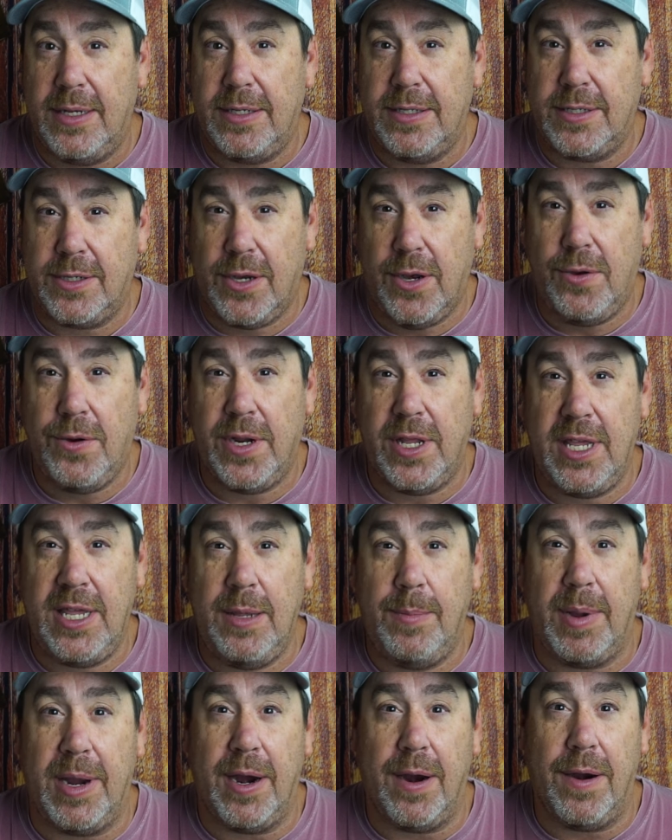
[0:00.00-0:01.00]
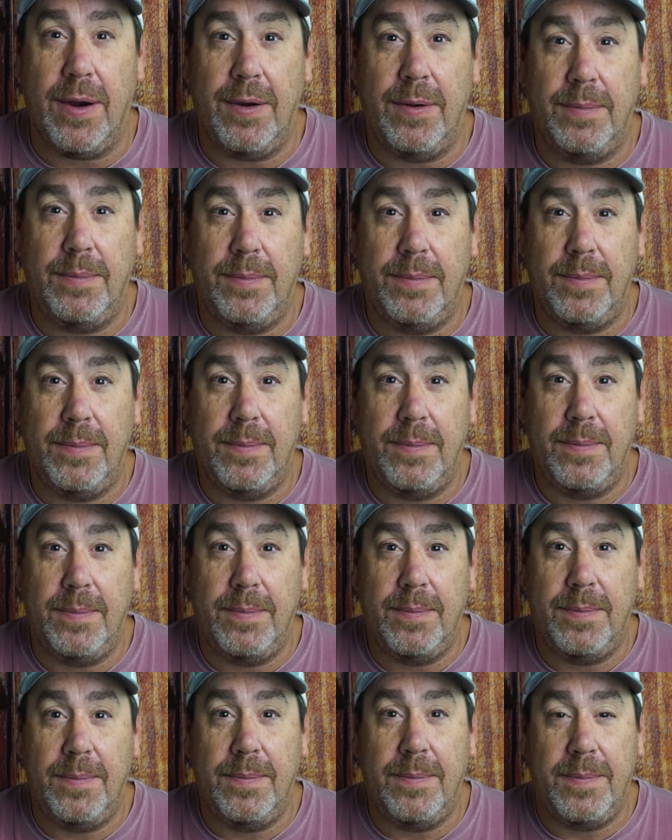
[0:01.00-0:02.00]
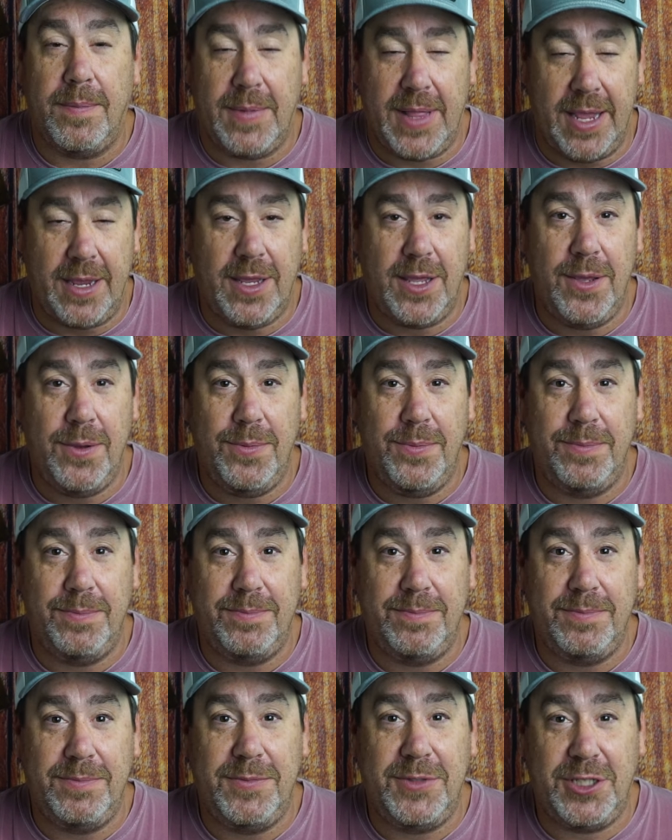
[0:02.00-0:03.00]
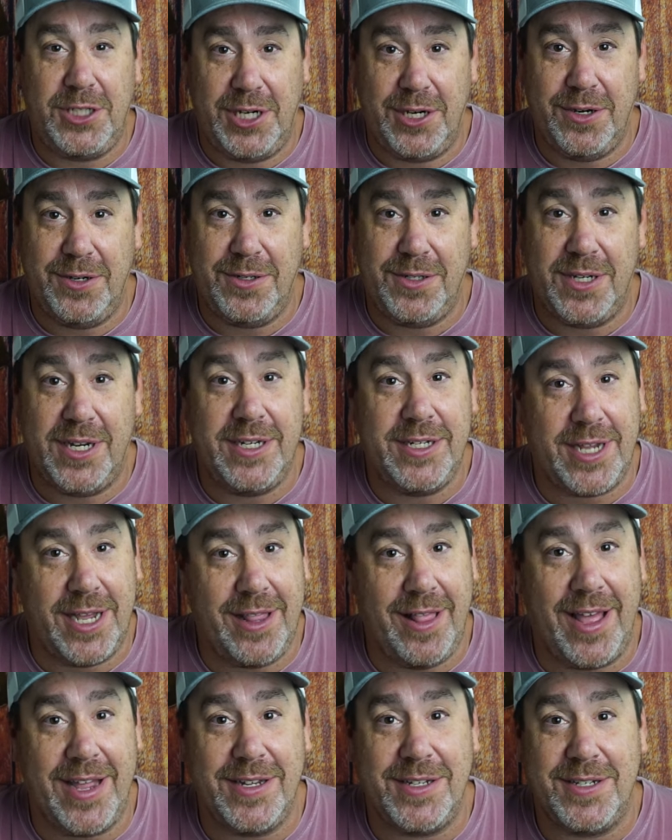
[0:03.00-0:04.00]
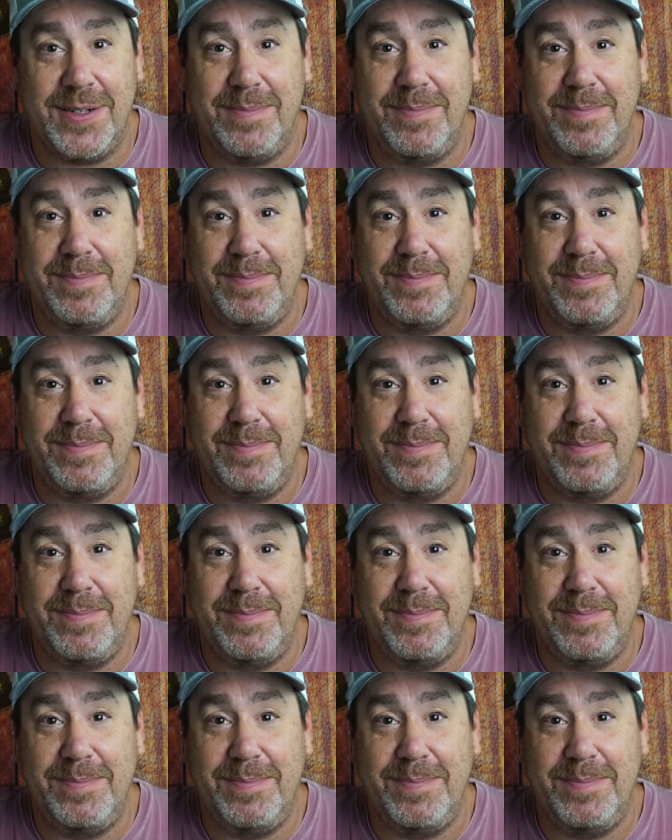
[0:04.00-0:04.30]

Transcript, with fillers: Dakota Ebear. Thank you. Cheers and tight lines.